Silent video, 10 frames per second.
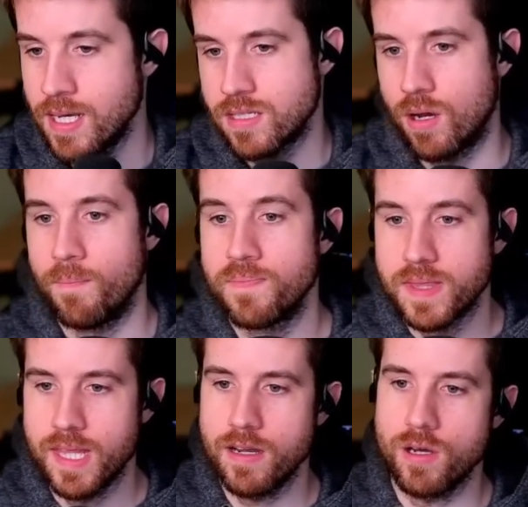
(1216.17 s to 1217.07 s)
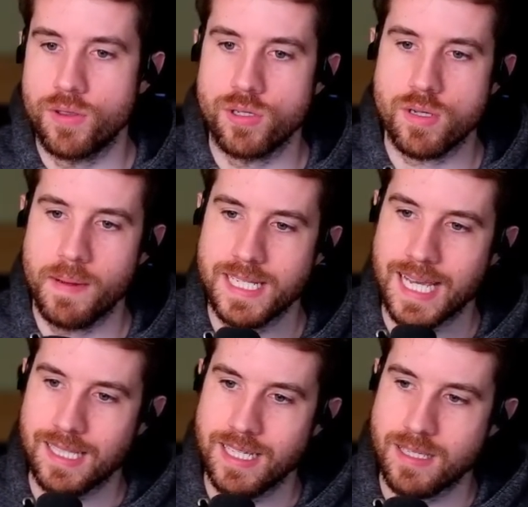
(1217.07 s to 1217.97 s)
So there you go. Those are my
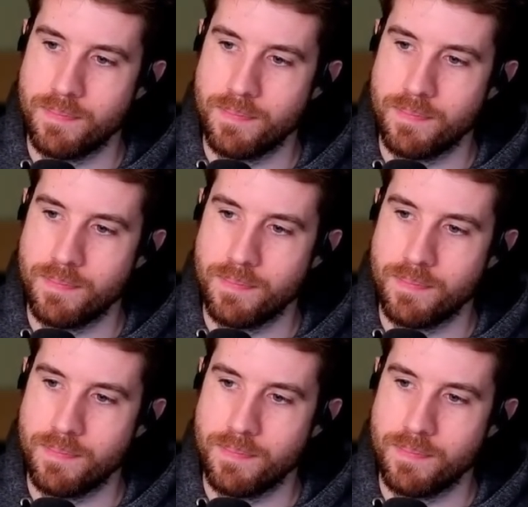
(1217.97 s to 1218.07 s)
deck lists.